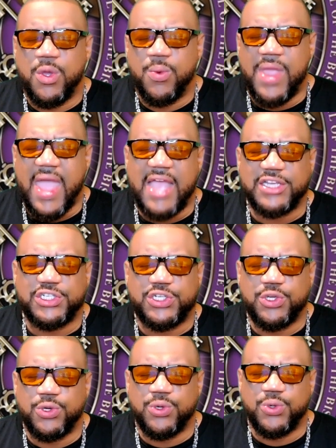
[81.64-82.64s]
We
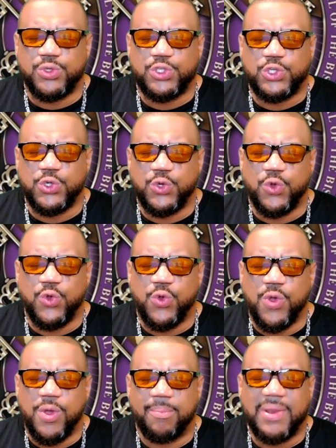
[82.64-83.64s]
ask you
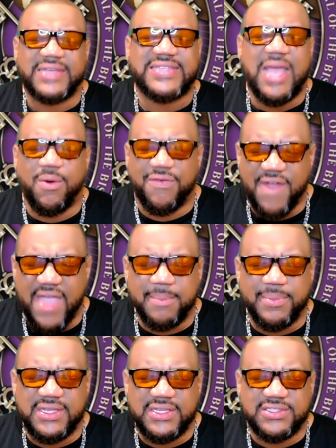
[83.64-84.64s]
to bless our
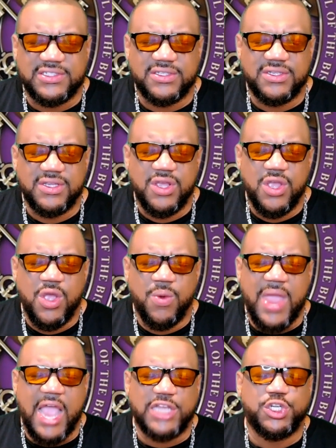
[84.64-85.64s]
families.
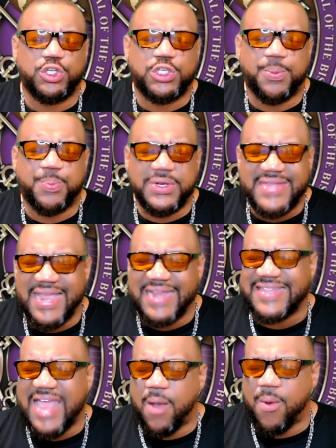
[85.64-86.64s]
We ask you to
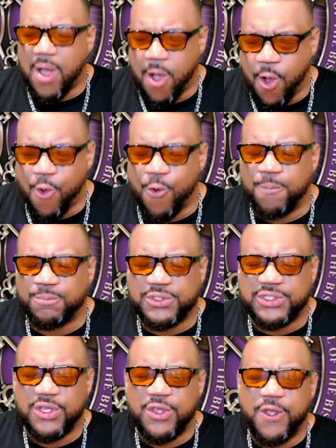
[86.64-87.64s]
protect our
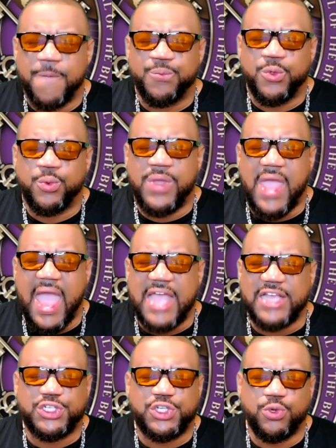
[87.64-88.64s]
homes. We
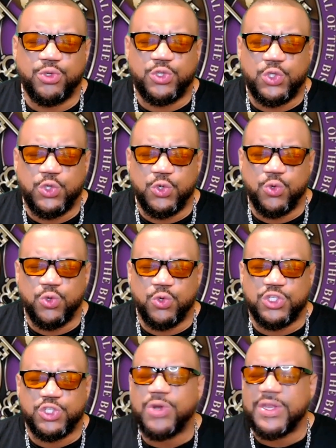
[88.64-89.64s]
ask you to
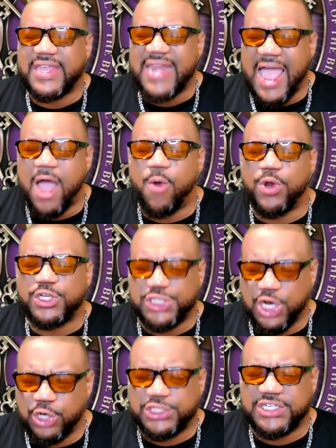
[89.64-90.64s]
strengthen our
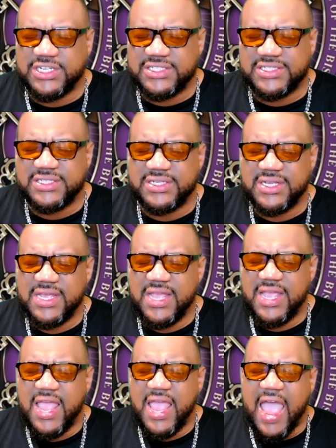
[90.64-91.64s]
churches
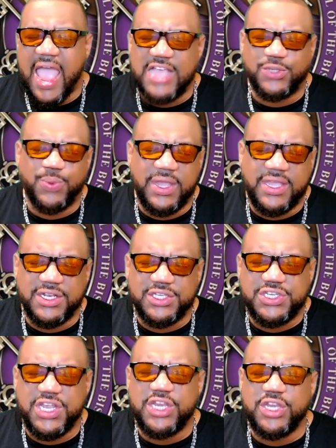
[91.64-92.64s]
as we
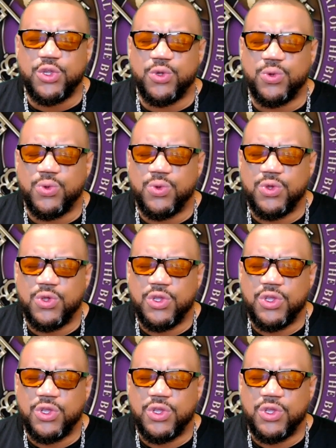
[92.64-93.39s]
continue